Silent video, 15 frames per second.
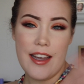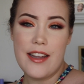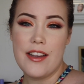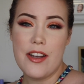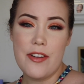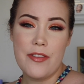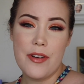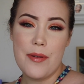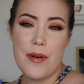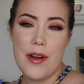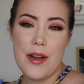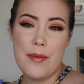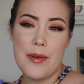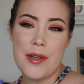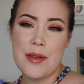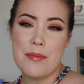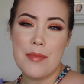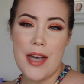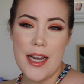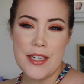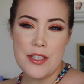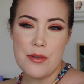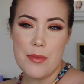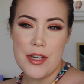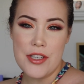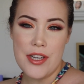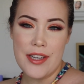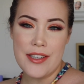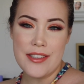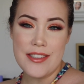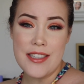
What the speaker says: Hello everyone, welcome back to my channel.